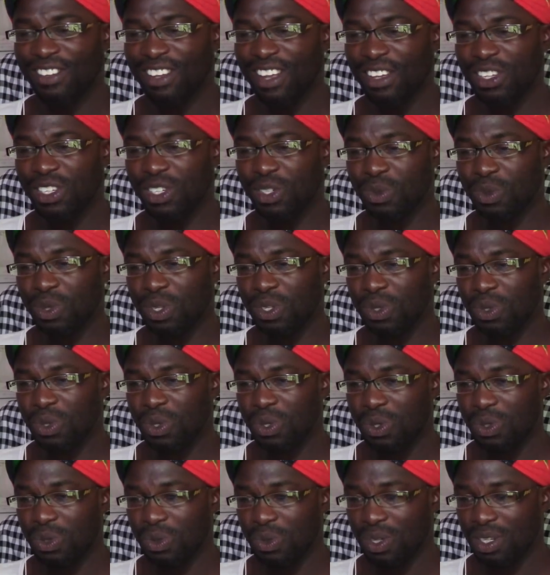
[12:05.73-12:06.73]
just sweet,
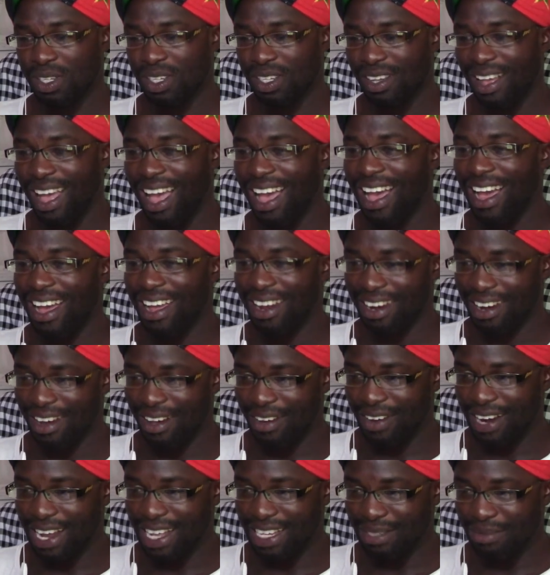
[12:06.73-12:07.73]
sweet, sweet. Ah,
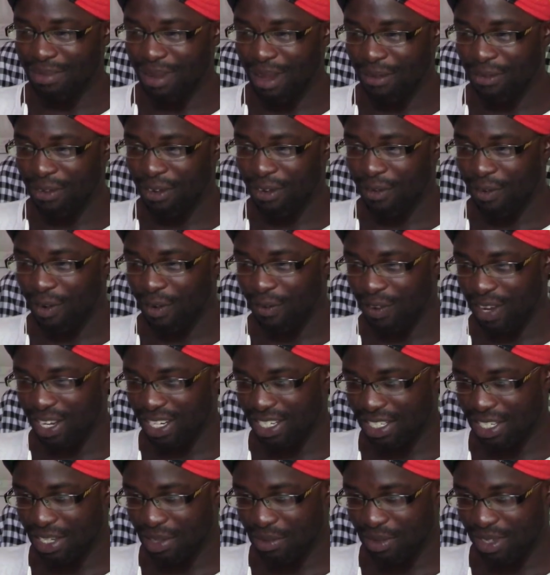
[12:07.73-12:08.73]
no, that's my favorite
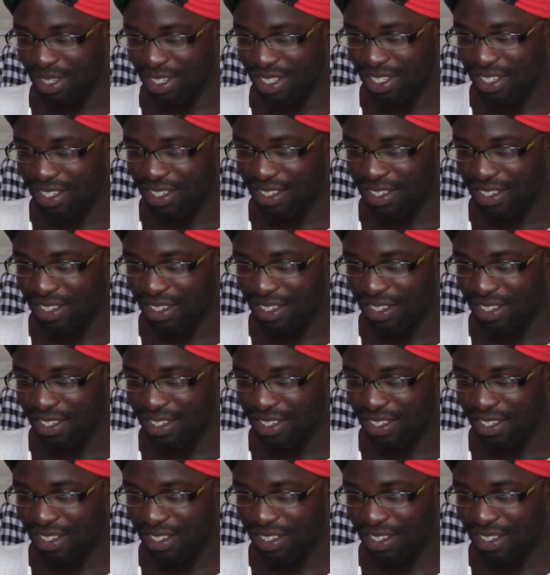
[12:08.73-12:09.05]
vegetables.